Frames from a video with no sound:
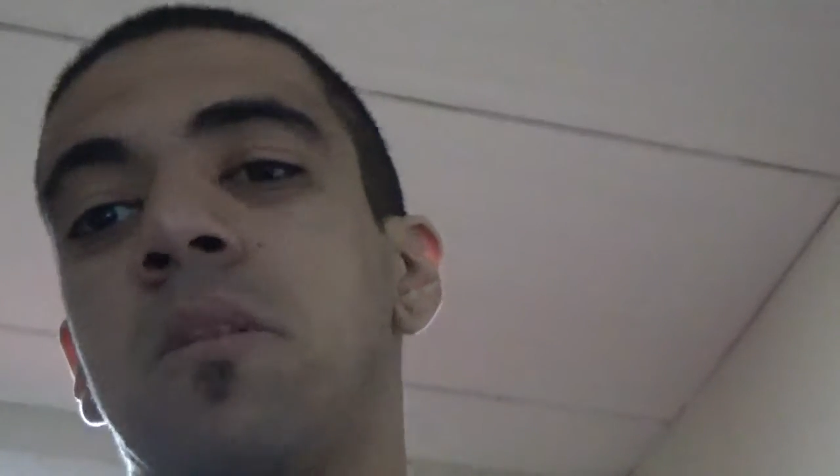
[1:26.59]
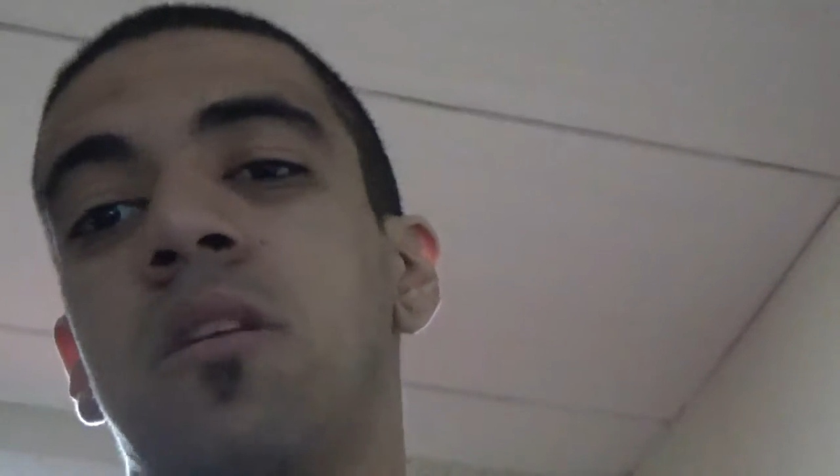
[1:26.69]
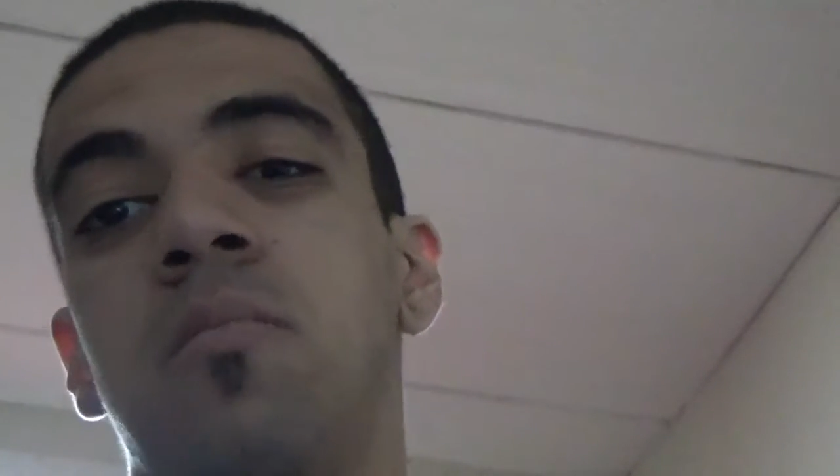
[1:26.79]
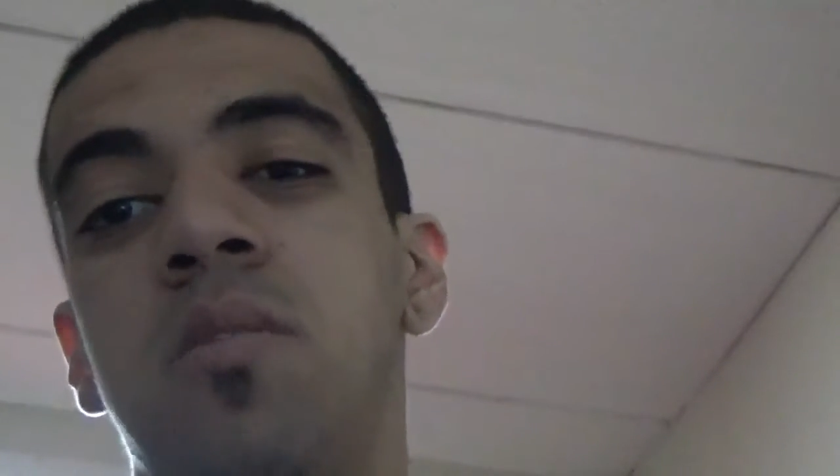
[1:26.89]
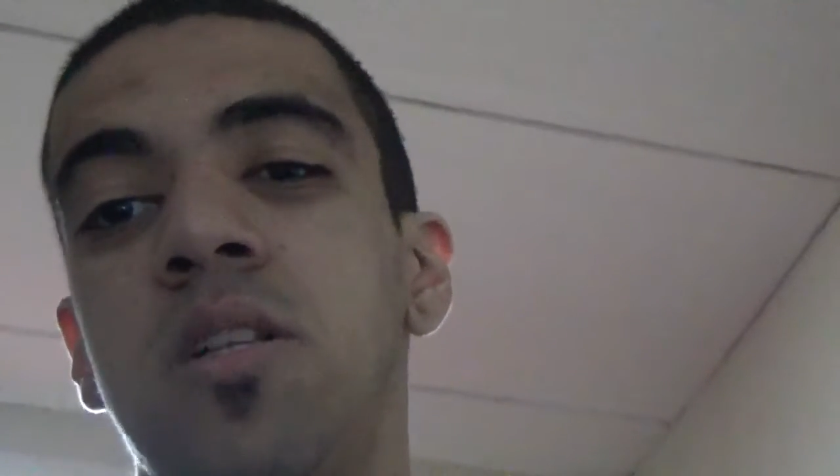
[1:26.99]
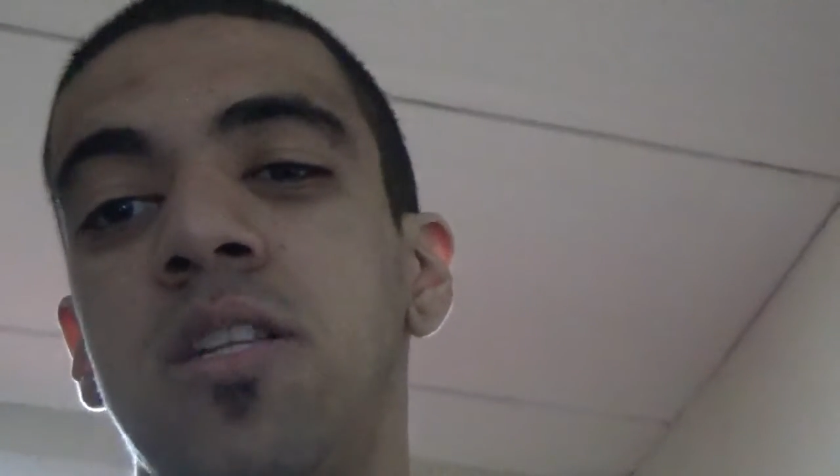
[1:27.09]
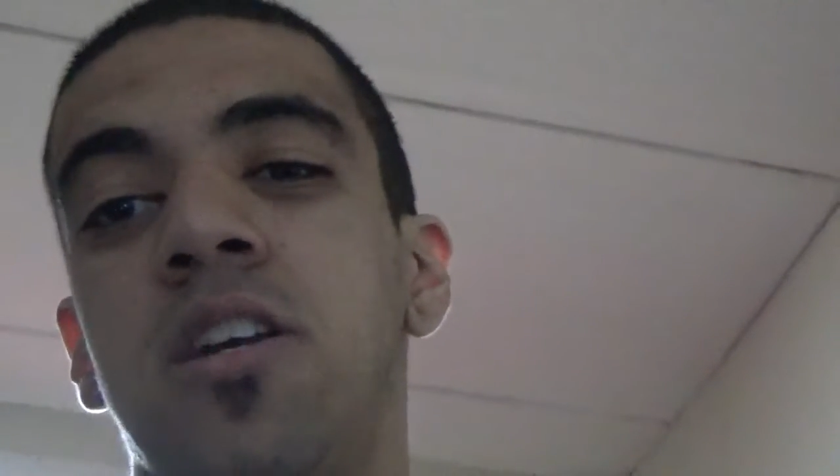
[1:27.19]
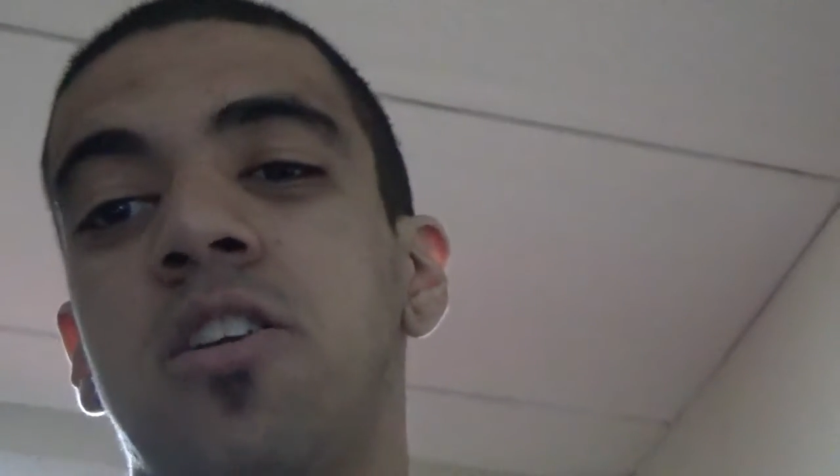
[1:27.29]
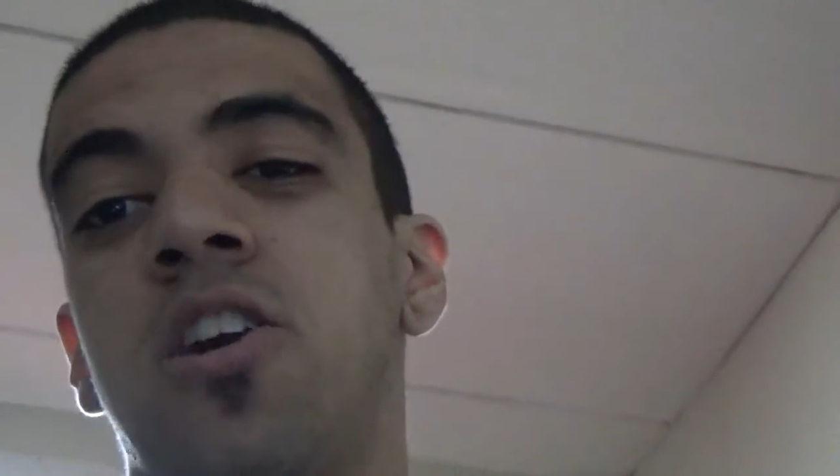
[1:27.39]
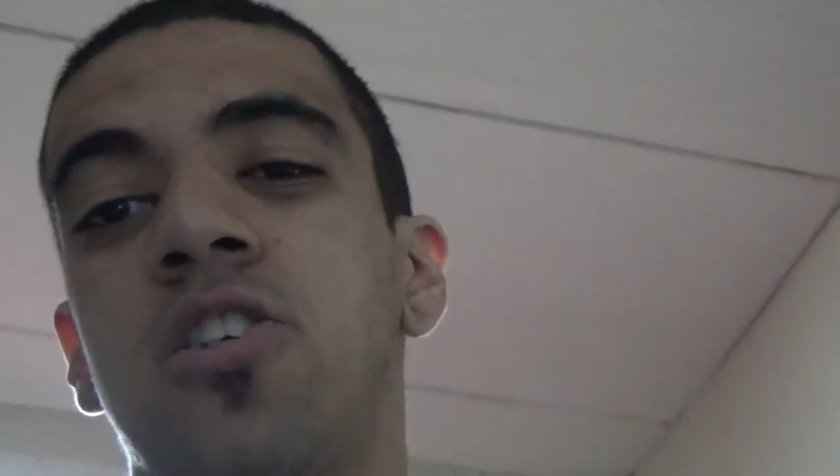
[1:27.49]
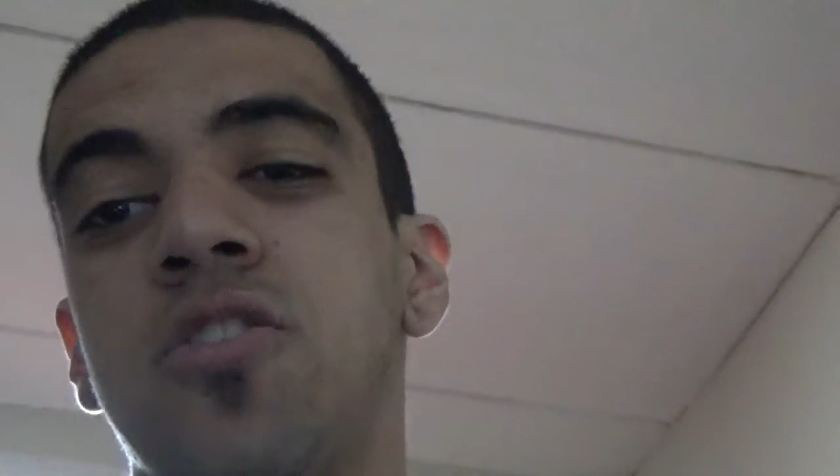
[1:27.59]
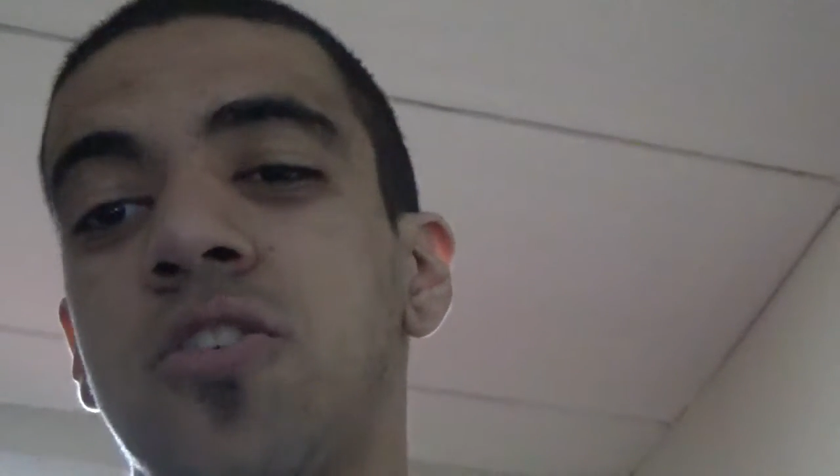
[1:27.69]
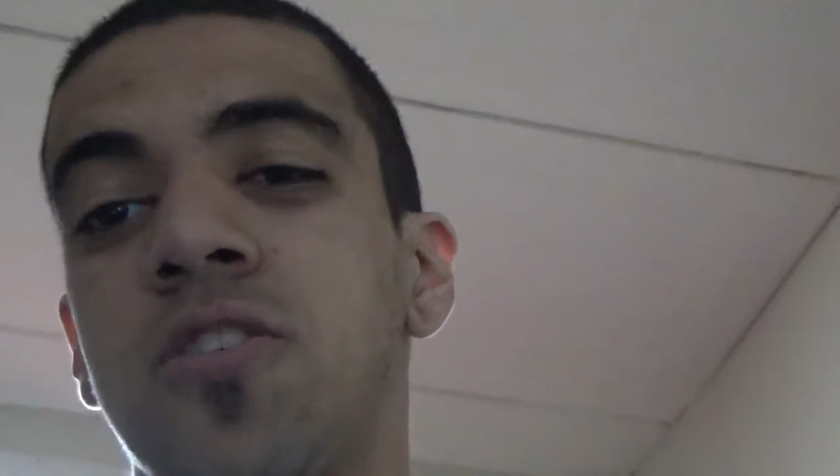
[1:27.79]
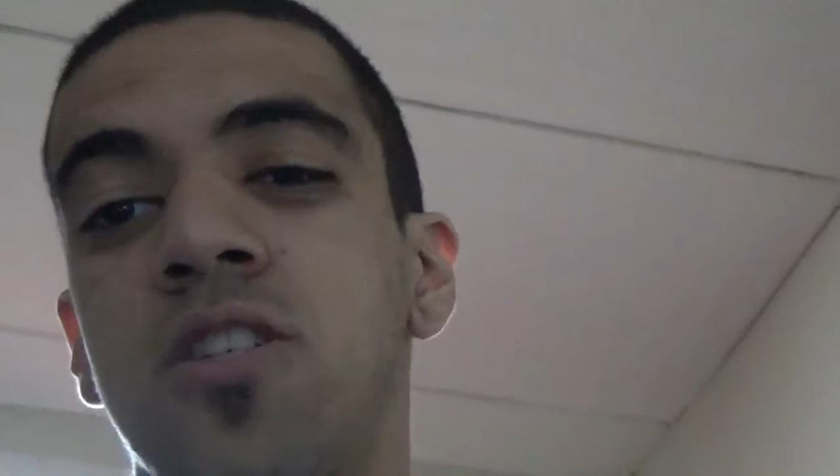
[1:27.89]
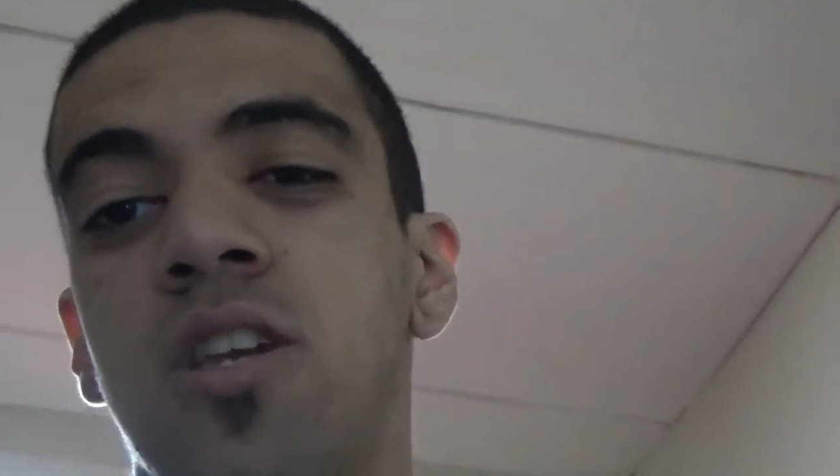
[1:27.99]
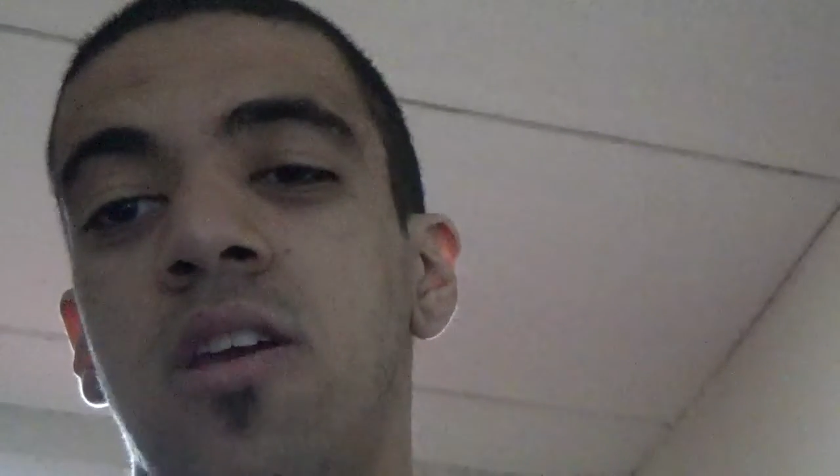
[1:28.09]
completely unconscious.